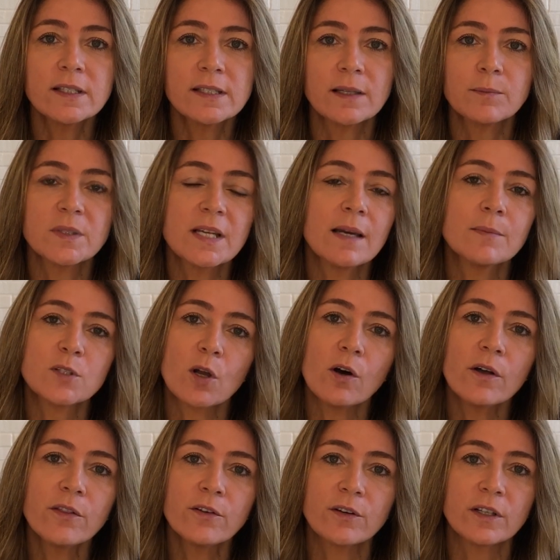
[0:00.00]
sometimes
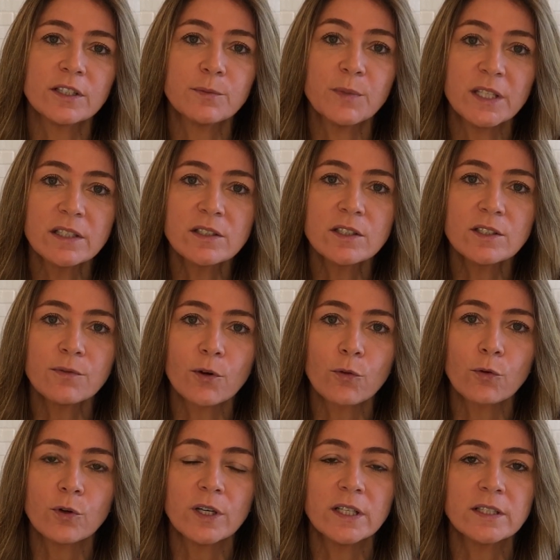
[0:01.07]
other administrative
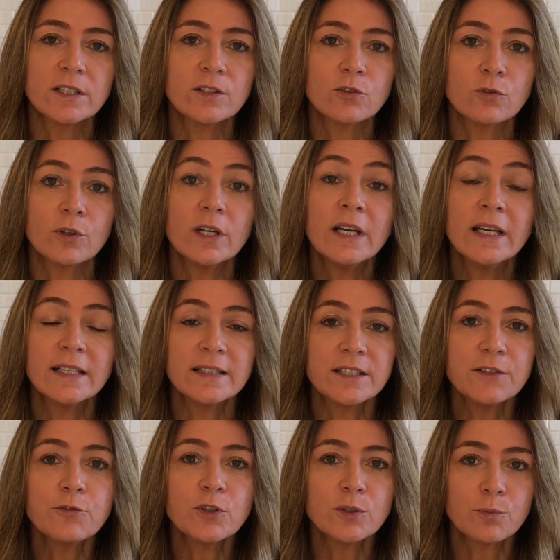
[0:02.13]
authorities or
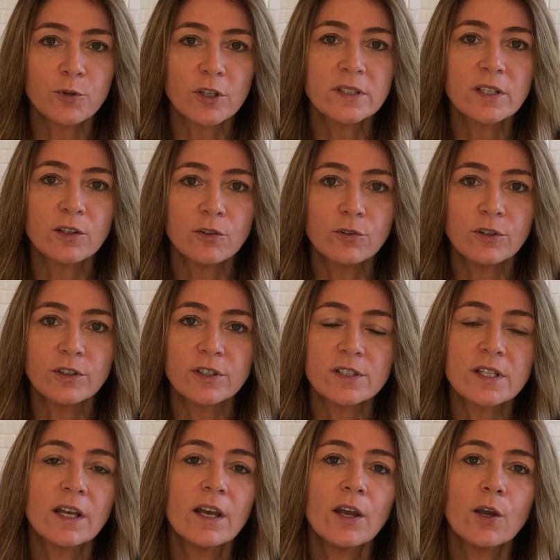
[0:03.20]
different prosecutors